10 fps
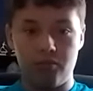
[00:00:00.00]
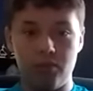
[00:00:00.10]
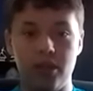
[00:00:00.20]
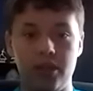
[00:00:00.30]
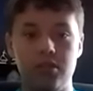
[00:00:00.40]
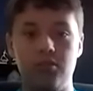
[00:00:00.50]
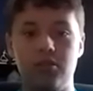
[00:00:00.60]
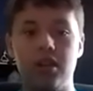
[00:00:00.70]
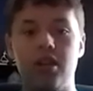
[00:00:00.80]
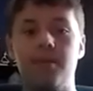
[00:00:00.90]
really do
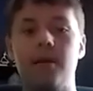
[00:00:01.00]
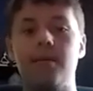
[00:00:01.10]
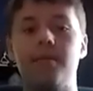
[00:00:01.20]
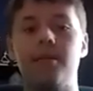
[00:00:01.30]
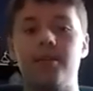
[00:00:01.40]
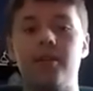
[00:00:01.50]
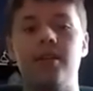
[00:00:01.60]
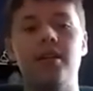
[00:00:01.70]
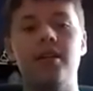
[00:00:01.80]
care about my mother.